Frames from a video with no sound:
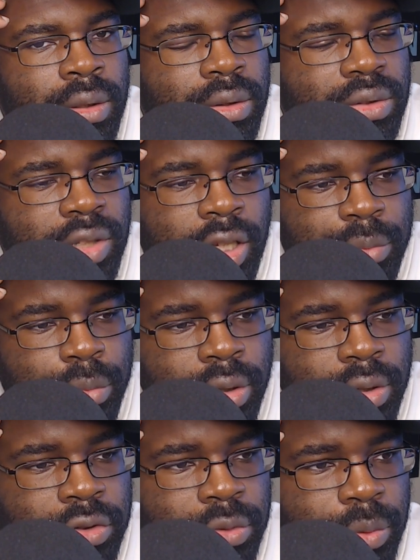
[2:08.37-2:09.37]
Zach
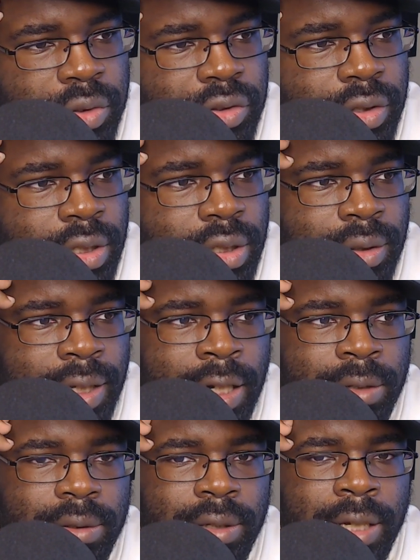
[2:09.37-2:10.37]
Moss was declared
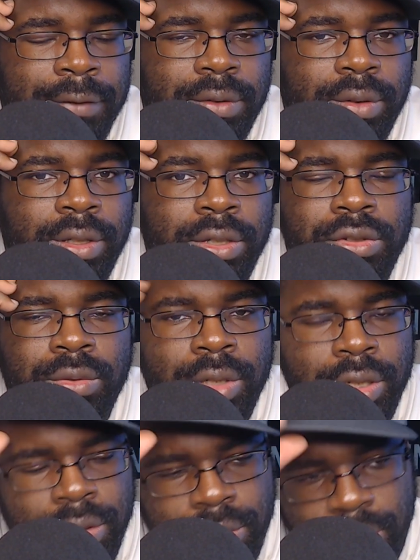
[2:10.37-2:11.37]
out after an injury,